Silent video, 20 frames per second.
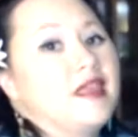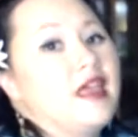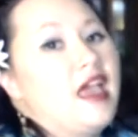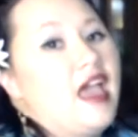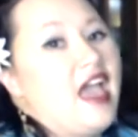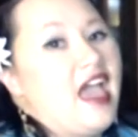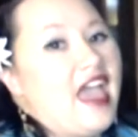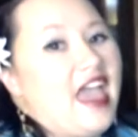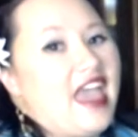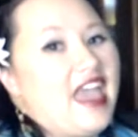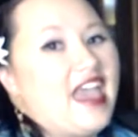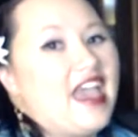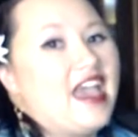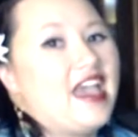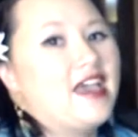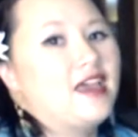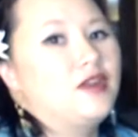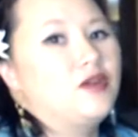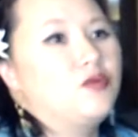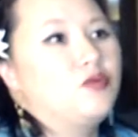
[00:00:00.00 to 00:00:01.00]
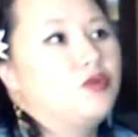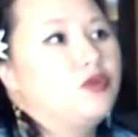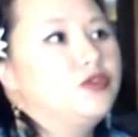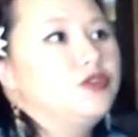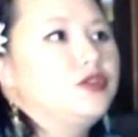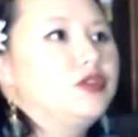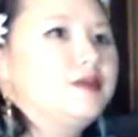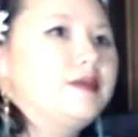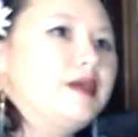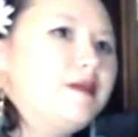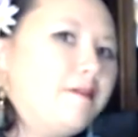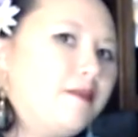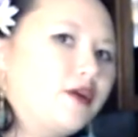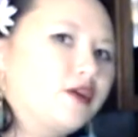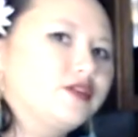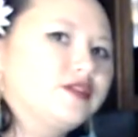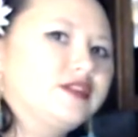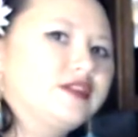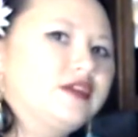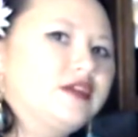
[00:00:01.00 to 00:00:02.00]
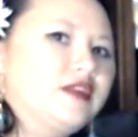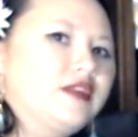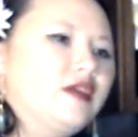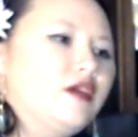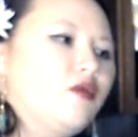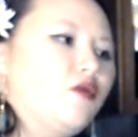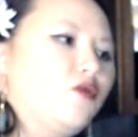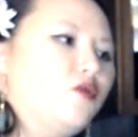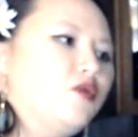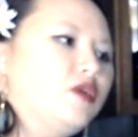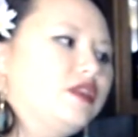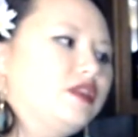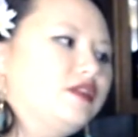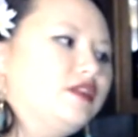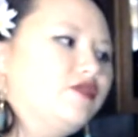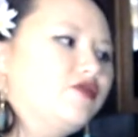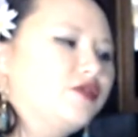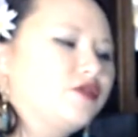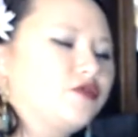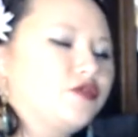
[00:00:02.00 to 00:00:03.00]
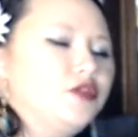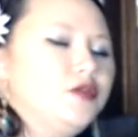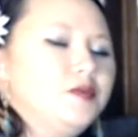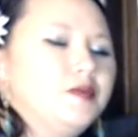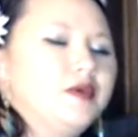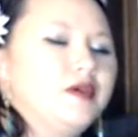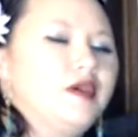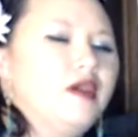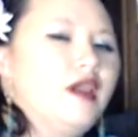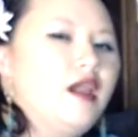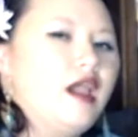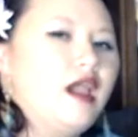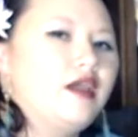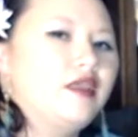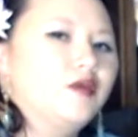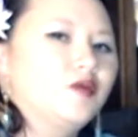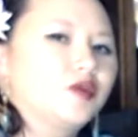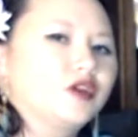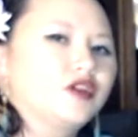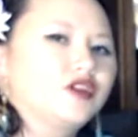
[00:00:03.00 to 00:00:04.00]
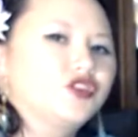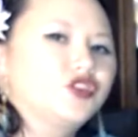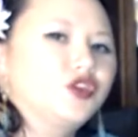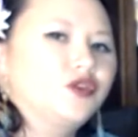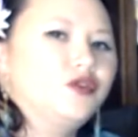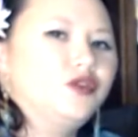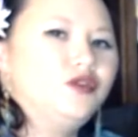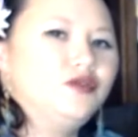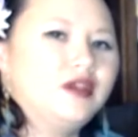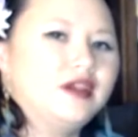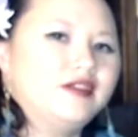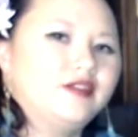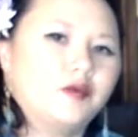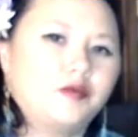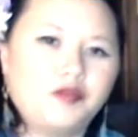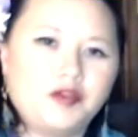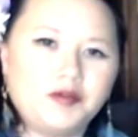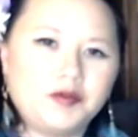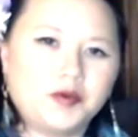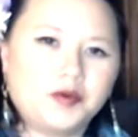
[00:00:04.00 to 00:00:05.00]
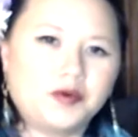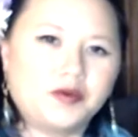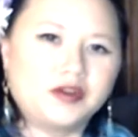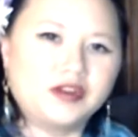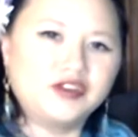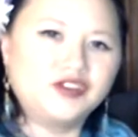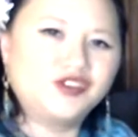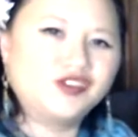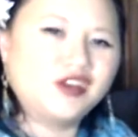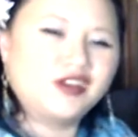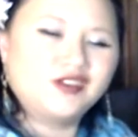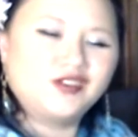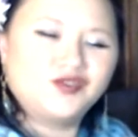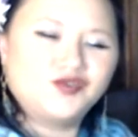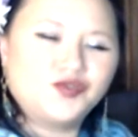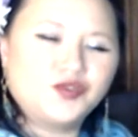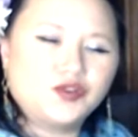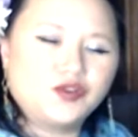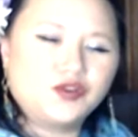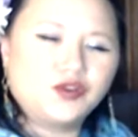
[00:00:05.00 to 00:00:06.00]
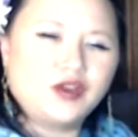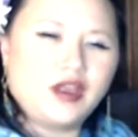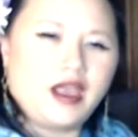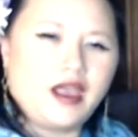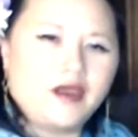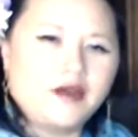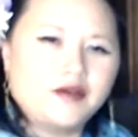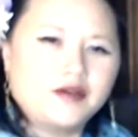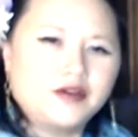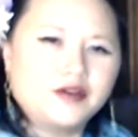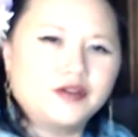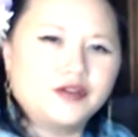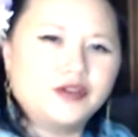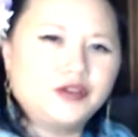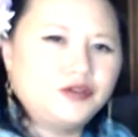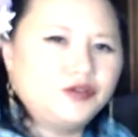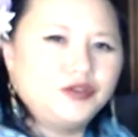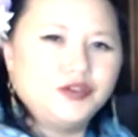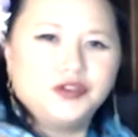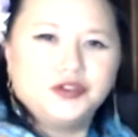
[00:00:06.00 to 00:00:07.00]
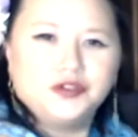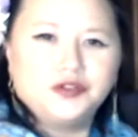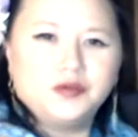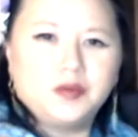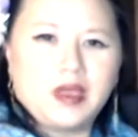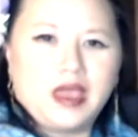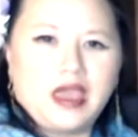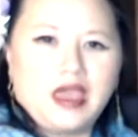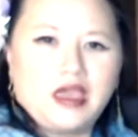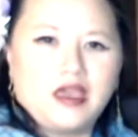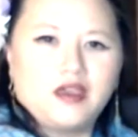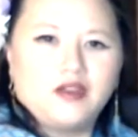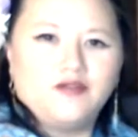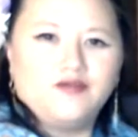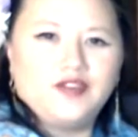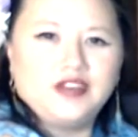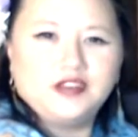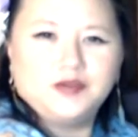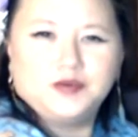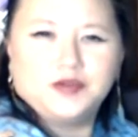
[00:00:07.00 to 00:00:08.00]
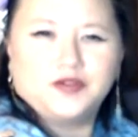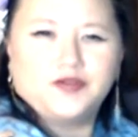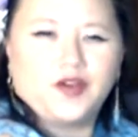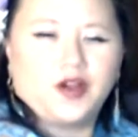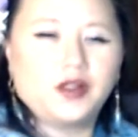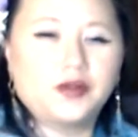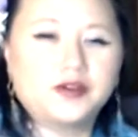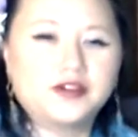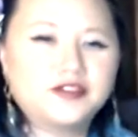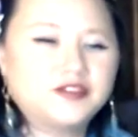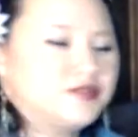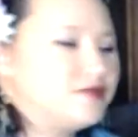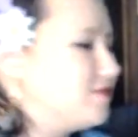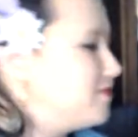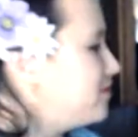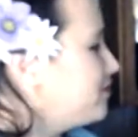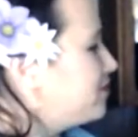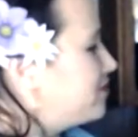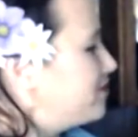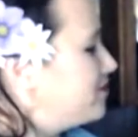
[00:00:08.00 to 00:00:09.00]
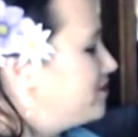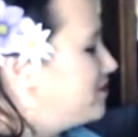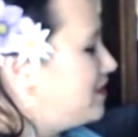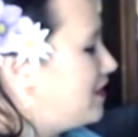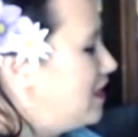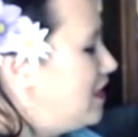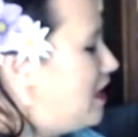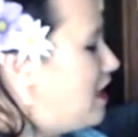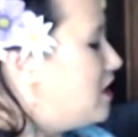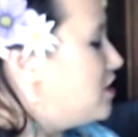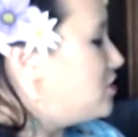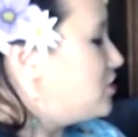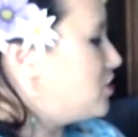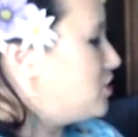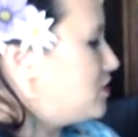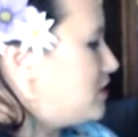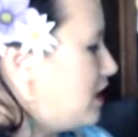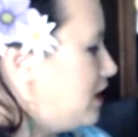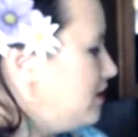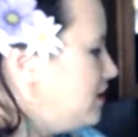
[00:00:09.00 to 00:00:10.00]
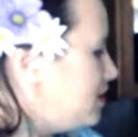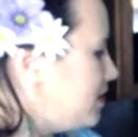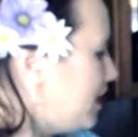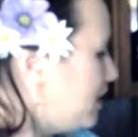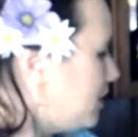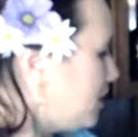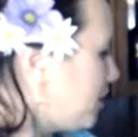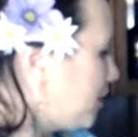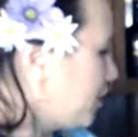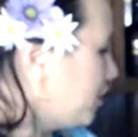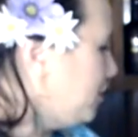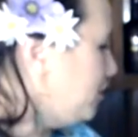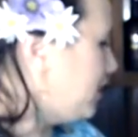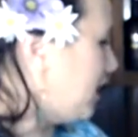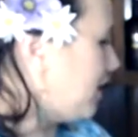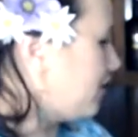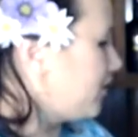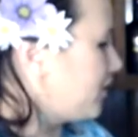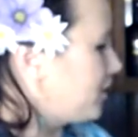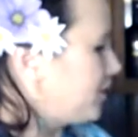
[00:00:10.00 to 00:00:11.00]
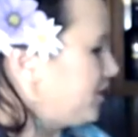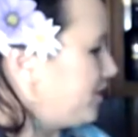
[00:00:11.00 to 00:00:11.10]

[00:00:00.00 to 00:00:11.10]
and we'll do them in person with a different group. And then we're going to show you guys the pre-recorded just for our YouTube and Facebook followers. So tell us about the Pearl Diver.